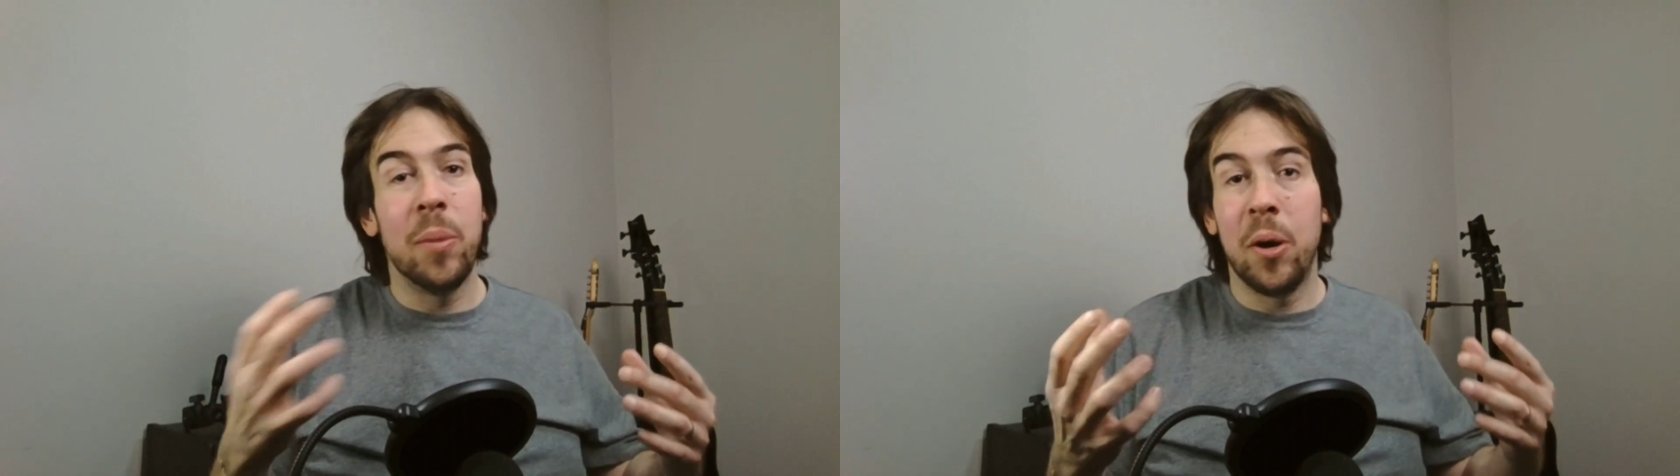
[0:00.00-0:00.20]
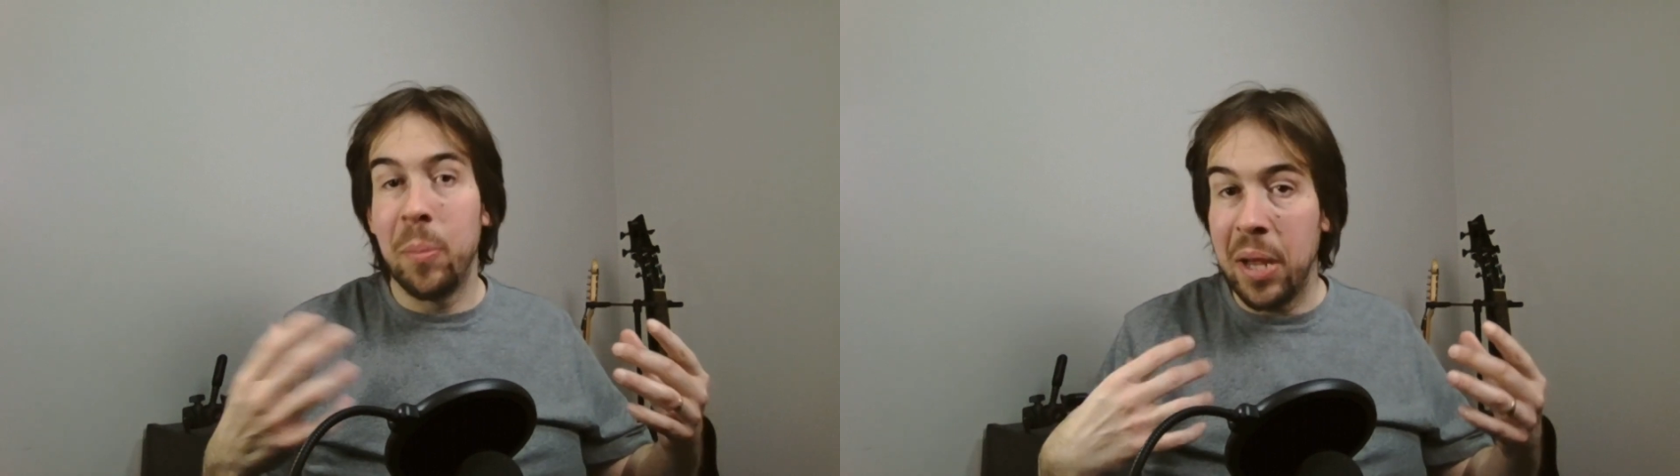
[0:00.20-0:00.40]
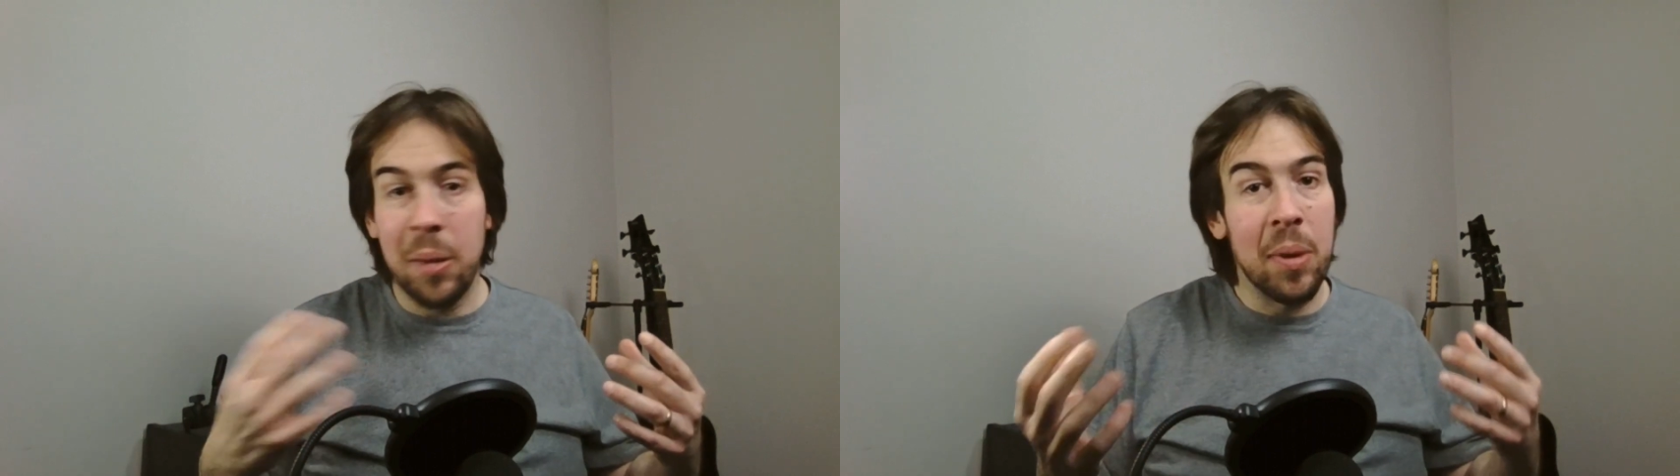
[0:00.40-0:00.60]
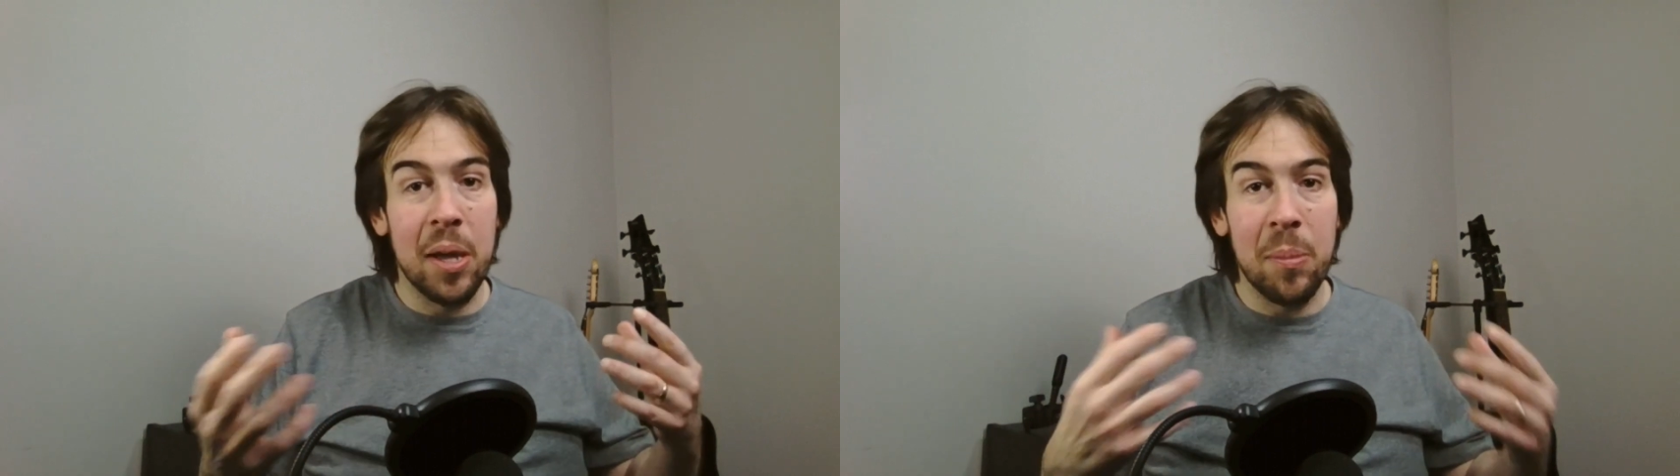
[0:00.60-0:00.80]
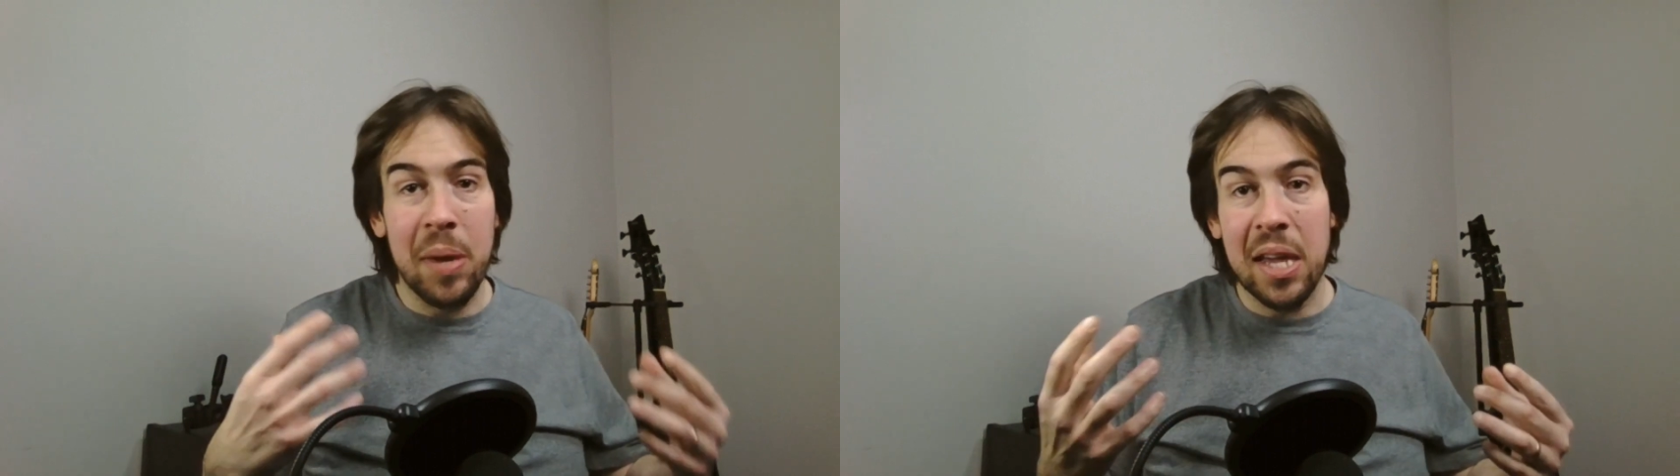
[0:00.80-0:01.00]
about me,
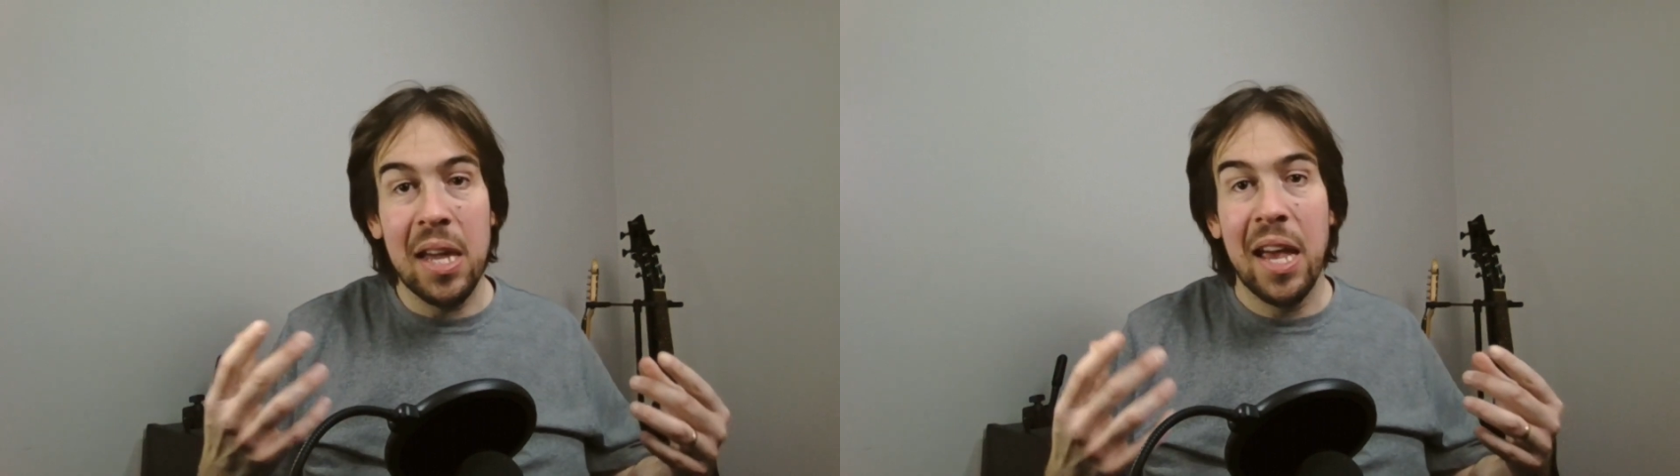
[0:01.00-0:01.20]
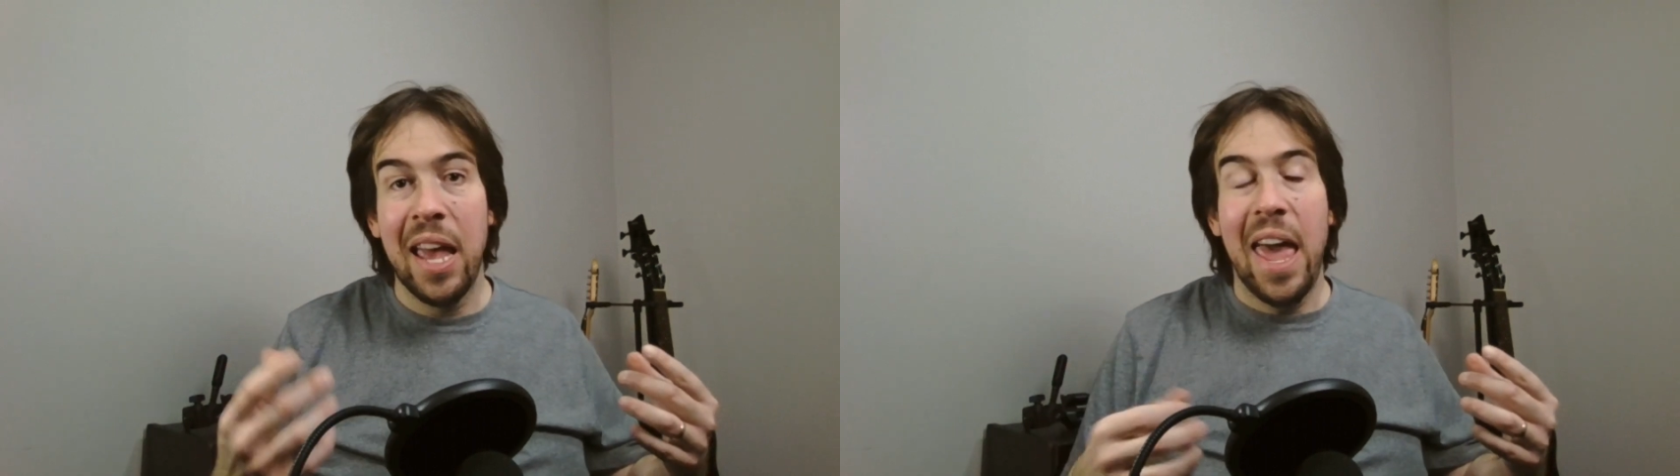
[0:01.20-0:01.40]
me, me,